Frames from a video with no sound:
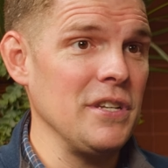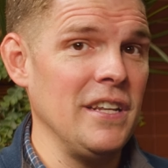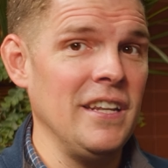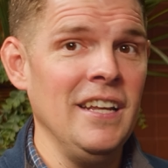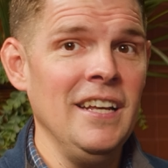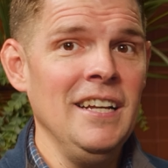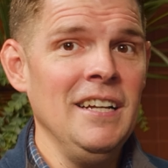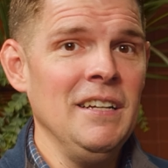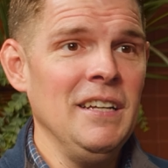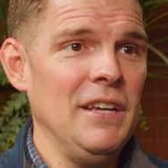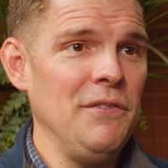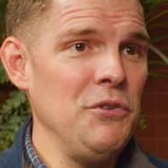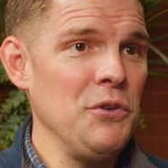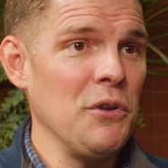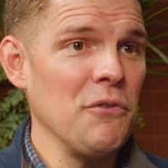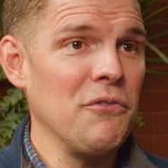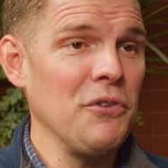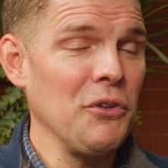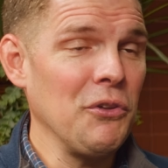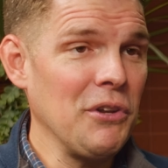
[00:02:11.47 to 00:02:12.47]
And if you
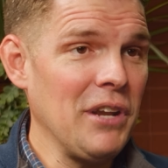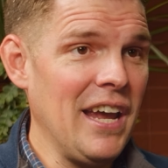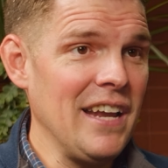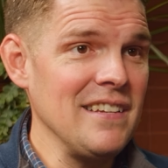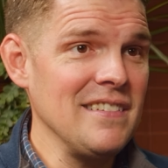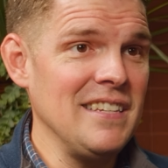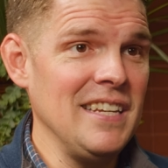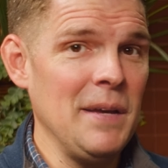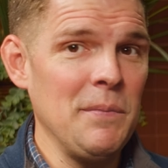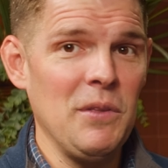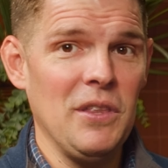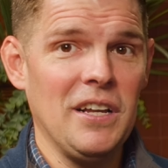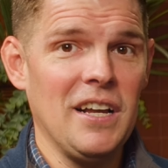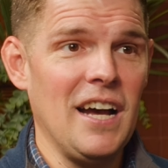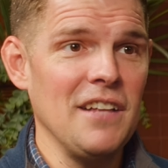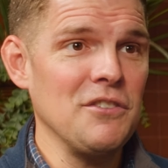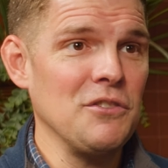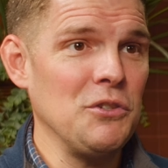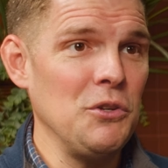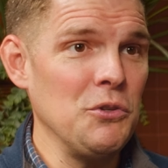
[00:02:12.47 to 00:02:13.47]
can villainize them, then the
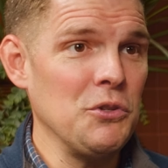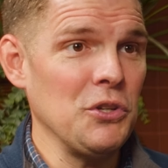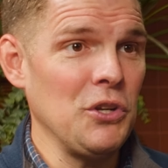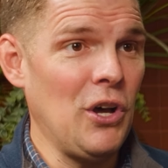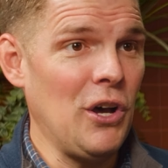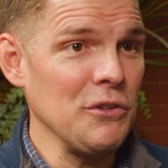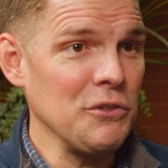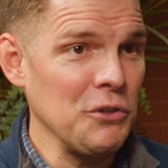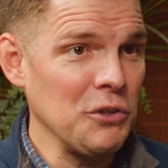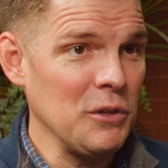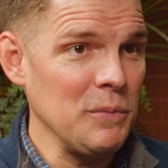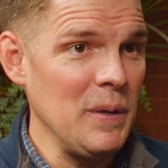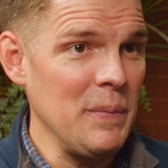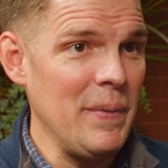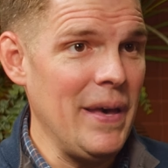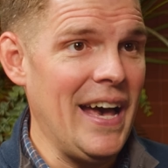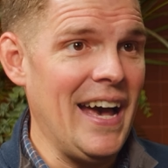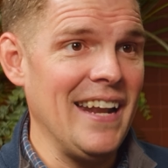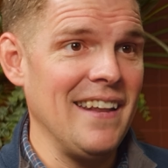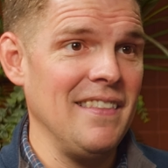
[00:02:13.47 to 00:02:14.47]
Constitution also can be
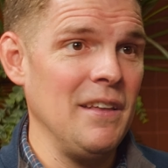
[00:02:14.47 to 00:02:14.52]
bad.